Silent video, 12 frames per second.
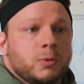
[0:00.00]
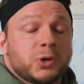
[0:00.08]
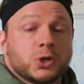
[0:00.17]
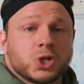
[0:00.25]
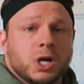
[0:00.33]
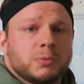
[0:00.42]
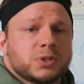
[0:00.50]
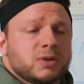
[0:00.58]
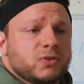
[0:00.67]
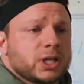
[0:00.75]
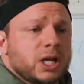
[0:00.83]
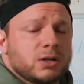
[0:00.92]
push-ups,
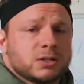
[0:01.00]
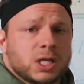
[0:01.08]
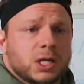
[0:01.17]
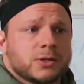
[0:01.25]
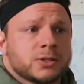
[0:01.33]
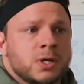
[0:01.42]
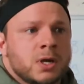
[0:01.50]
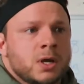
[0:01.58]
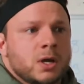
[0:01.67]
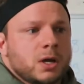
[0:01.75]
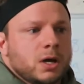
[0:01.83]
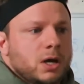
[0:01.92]
different calisthenics,
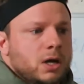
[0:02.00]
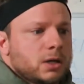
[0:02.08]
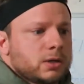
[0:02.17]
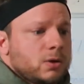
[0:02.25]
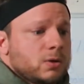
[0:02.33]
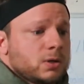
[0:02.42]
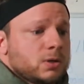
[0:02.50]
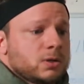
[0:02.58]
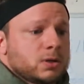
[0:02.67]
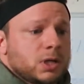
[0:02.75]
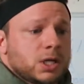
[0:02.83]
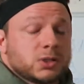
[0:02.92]

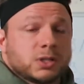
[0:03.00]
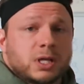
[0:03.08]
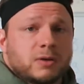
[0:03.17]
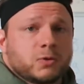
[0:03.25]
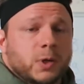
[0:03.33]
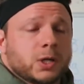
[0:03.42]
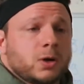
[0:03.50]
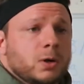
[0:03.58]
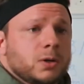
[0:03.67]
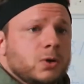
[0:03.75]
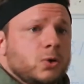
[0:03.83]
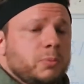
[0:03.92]
to not just have great
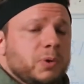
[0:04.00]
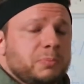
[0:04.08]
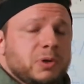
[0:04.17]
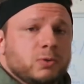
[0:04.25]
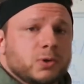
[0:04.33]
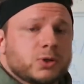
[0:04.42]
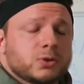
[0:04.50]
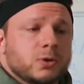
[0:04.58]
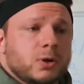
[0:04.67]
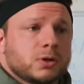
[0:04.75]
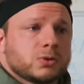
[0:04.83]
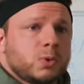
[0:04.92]
cardio, but be really
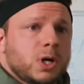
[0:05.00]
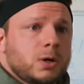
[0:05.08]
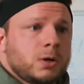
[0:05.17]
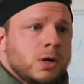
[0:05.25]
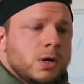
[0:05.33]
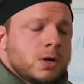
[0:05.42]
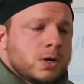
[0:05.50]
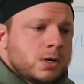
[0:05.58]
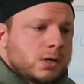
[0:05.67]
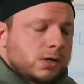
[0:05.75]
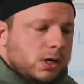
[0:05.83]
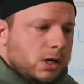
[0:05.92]
strong as well.
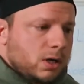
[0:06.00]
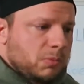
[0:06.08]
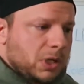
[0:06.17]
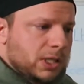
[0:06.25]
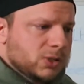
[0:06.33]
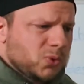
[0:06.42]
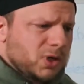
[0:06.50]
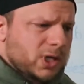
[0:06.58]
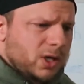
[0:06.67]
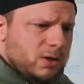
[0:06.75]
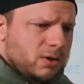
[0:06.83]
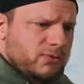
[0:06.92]
And that's where
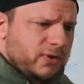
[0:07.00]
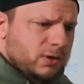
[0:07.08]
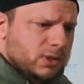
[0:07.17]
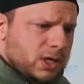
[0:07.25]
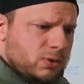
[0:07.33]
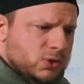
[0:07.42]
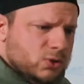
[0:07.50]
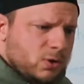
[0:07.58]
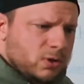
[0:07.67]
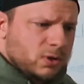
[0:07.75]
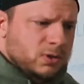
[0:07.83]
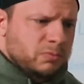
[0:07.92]
I kind of found that I was
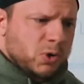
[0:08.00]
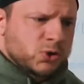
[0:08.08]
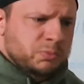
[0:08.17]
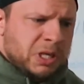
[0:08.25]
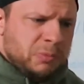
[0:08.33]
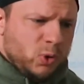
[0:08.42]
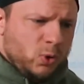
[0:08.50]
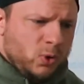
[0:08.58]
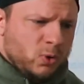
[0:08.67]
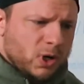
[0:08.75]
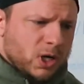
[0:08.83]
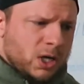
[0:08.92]
stronger than most
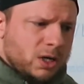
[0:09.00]
people.